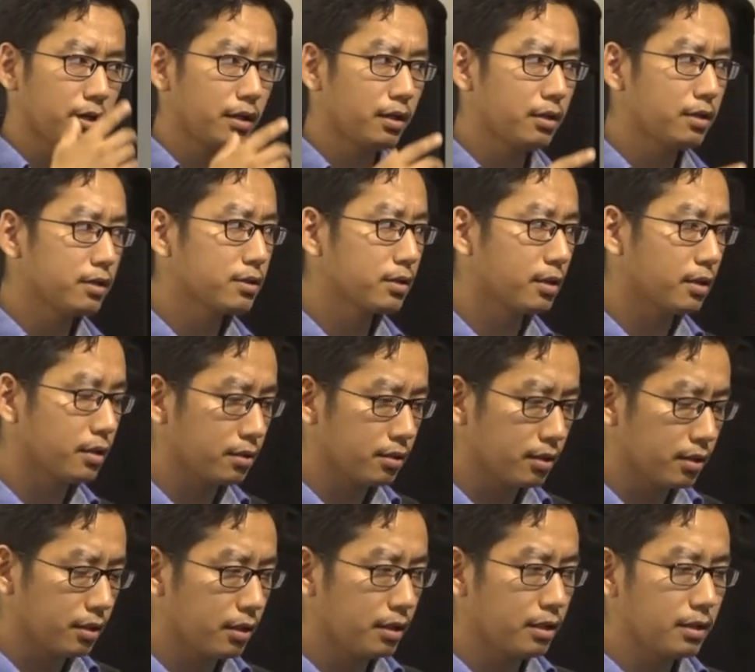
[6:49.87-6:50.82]

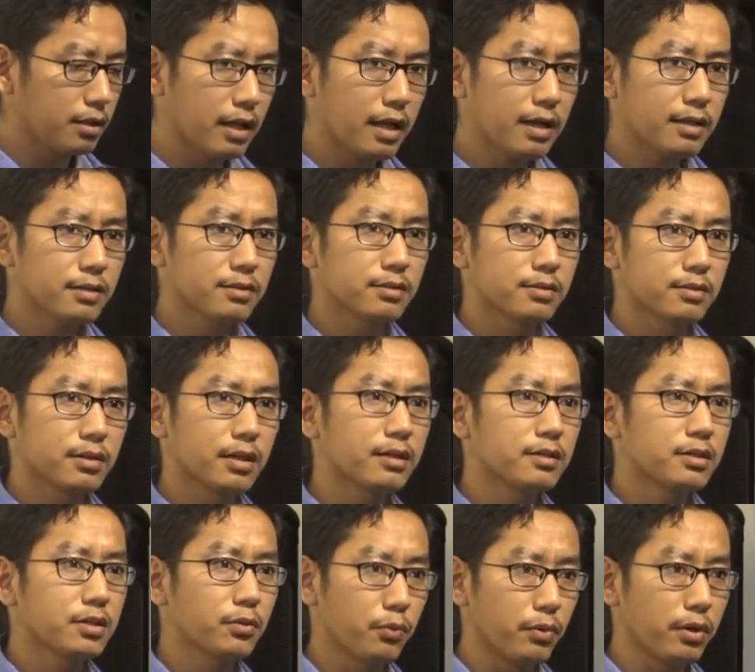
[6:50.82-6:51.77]
it has a
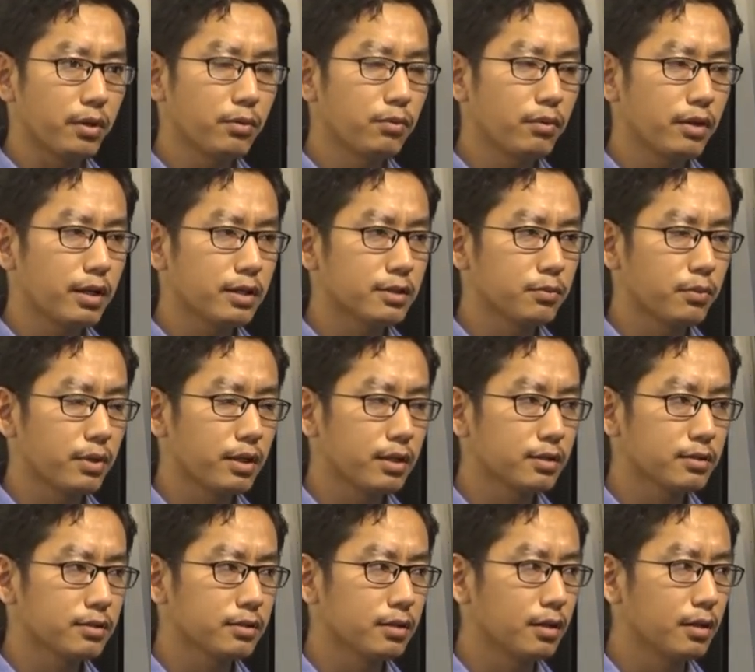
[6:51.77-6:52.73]
strategic value as well
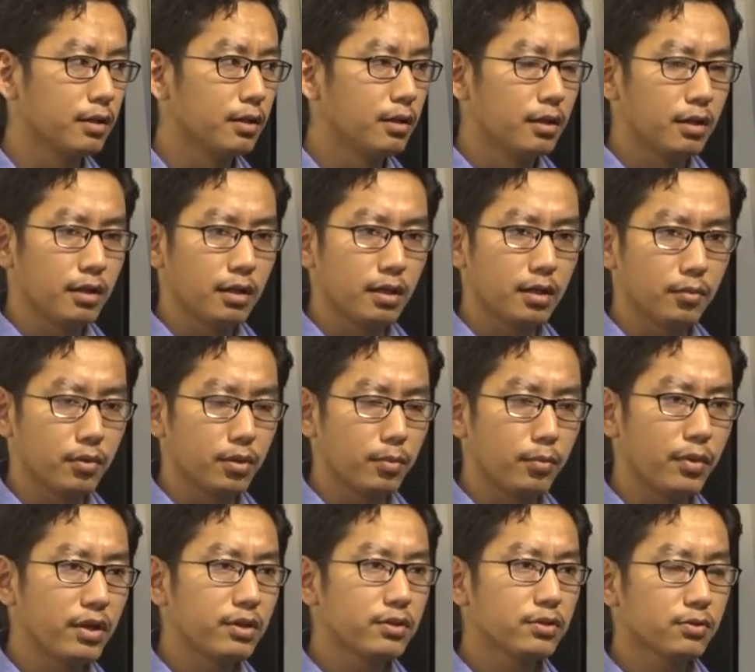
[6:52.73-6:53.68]
as the
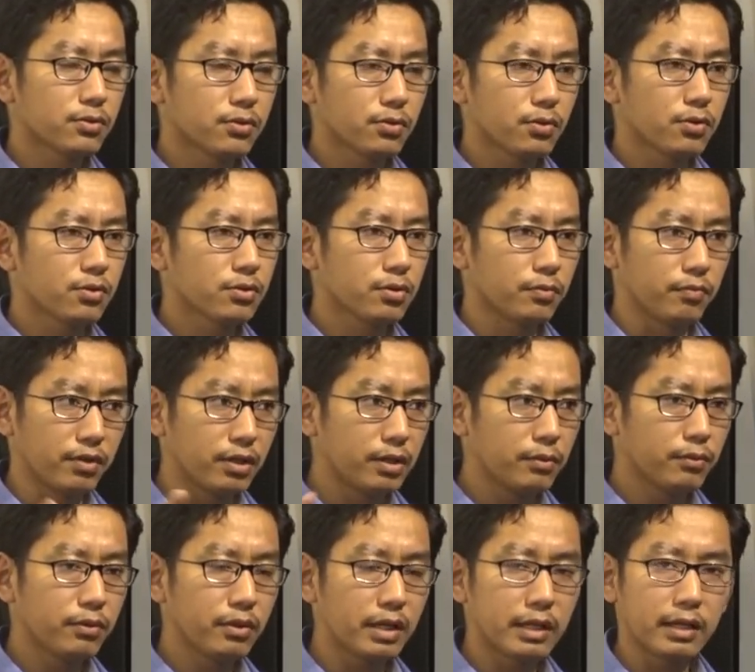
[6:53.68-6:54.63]
major source of
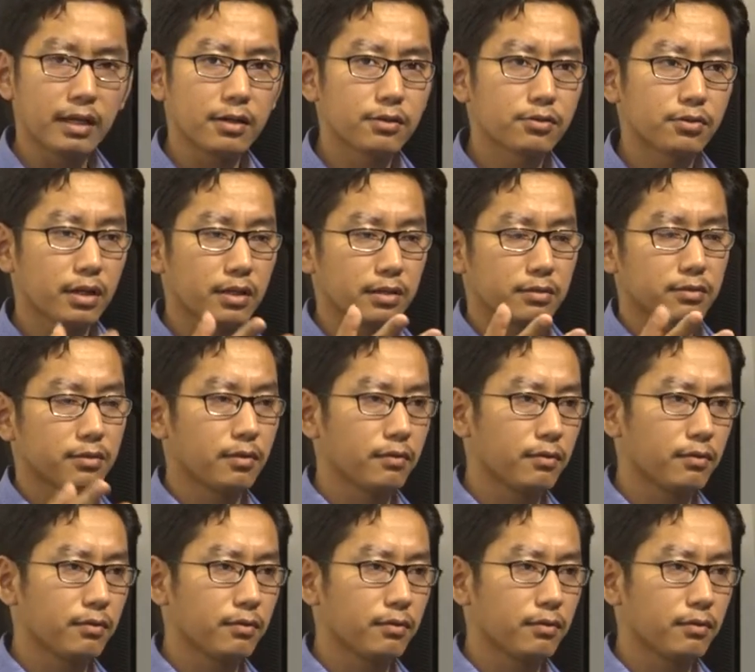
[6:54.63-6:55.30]
river, and also I